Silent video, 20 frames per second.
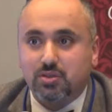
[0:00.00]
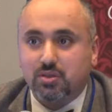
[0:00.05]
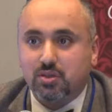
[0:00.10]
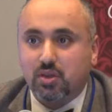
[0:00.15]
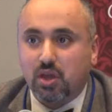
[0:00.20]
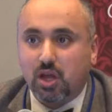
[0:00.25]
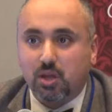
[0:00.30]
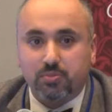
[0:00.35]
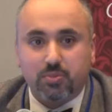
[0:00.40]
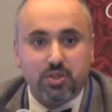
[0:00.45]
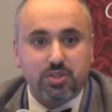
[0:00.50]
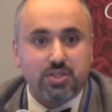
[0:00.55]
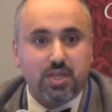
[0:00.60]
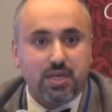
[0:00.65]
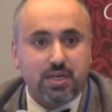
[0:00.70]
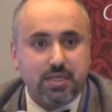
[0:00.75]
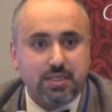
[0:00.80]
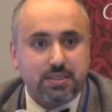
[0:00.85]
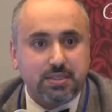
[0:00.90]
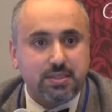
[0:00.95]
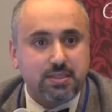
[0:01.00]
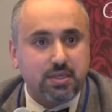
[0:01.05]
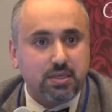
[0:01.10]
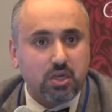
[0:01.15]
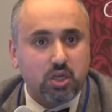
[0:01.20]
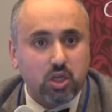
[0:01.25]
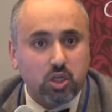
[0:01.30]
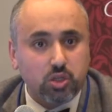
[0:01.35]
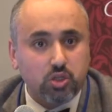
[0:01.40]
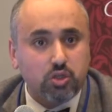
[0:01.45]
The help does not exist in
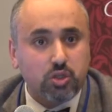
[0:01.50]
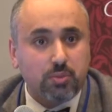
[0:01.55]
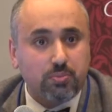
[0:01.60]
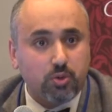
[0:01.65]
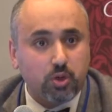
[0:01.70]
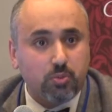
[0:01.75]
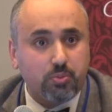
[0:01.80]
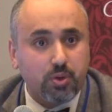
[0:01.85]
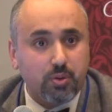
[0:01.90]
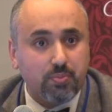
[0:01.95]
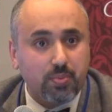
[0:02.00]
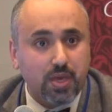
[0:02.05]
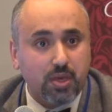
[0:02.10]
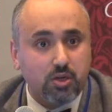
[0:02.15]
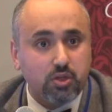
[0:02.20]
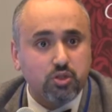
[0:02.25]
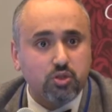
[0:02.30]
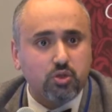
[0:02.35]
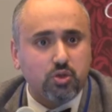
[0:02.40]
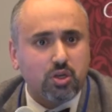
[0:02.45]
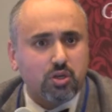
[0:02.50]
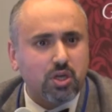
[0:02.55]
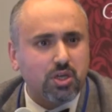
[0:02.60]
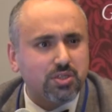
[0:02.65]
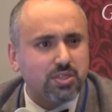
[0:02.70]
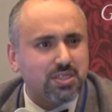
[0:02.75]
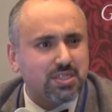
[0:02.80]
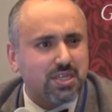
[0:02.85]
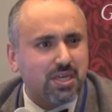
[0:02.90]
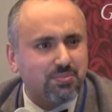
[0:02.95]
a culturally appropriate manner, so it
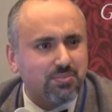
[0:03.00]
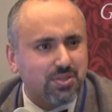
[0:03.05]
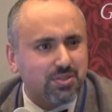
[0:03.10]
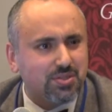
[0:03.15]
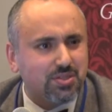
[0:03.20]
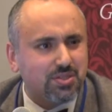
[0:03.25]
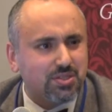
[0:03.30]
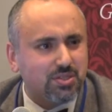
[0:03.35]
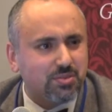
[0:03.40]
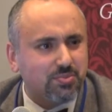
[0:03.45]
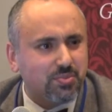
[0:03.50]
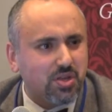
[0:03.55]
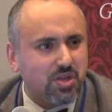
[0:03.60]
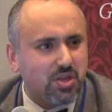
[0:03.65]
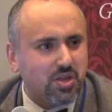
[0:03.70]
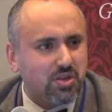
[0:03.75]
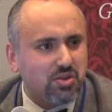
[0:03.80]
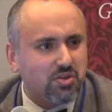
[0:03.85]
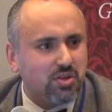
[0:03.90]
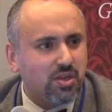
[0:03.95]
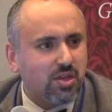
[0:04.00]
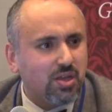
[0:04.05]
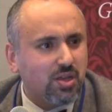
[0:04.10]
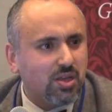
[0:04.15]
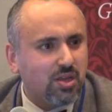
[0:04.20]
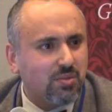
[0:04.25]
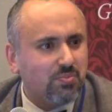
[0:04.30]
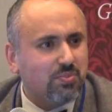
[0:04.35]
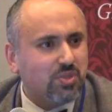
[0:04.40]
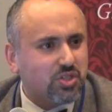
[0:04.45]
causes skepticism and
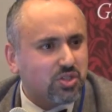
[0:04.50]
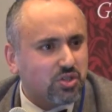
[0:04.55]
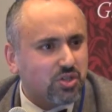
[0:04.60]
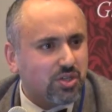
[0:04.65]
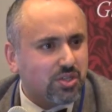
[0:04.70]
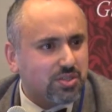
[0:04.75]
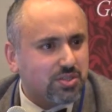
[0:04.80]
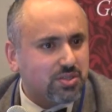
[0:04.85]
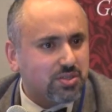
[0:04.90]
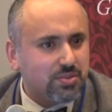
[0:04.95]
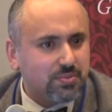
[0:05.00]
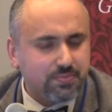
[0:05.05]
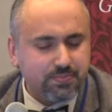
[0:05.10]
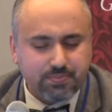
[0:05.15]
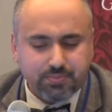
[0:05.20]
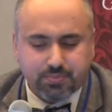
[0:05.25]
mistrust.